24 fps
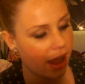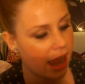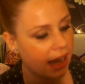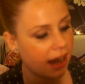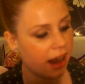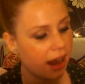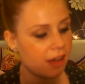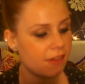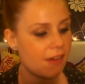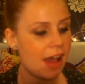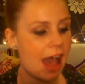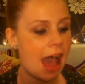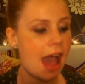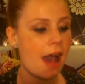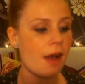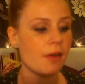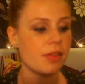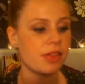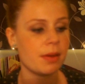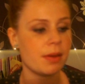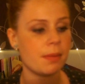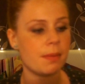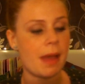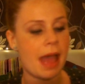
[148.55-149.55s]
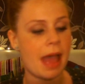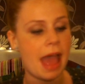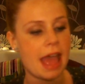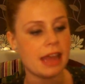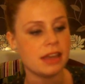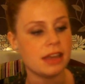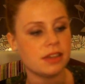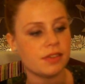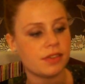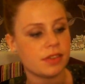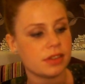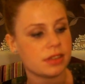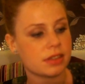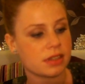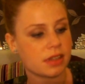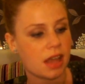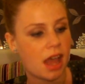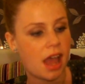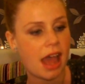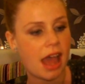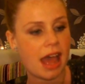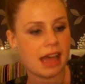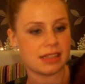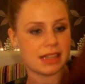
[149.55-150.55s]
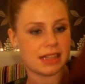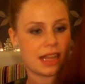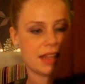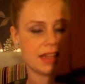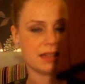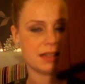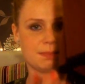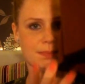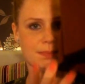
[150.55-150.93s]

I love how the end of the skirt has like this